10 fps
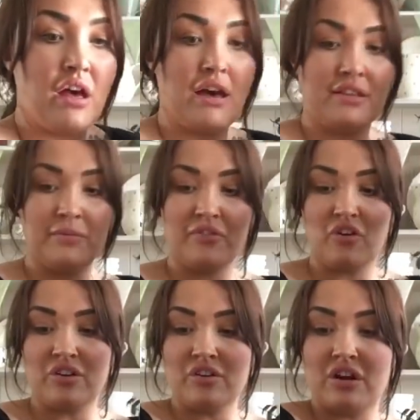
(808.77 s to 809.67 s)
And then we've
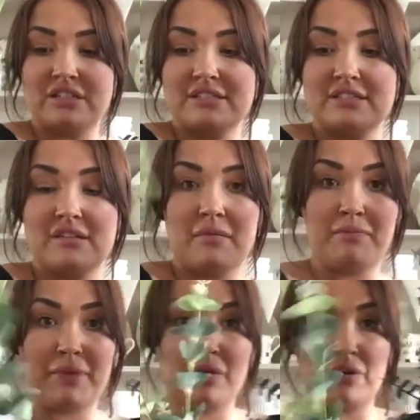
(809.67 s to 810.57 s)
got a nice
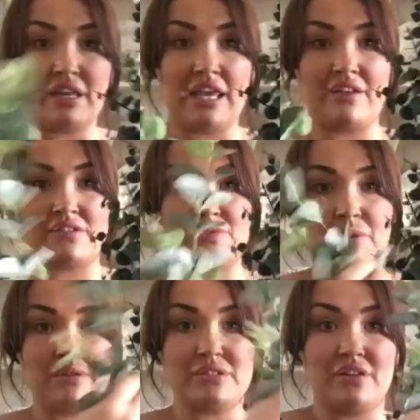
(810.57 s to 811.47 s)
big one here as
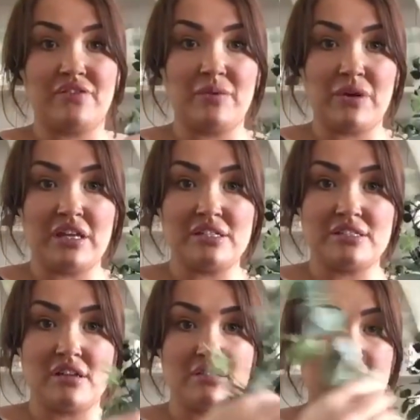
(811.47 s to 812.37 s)
well. So I think we're gonna
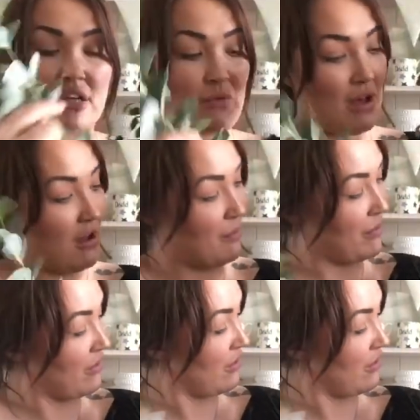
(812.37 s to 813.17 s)
start to go up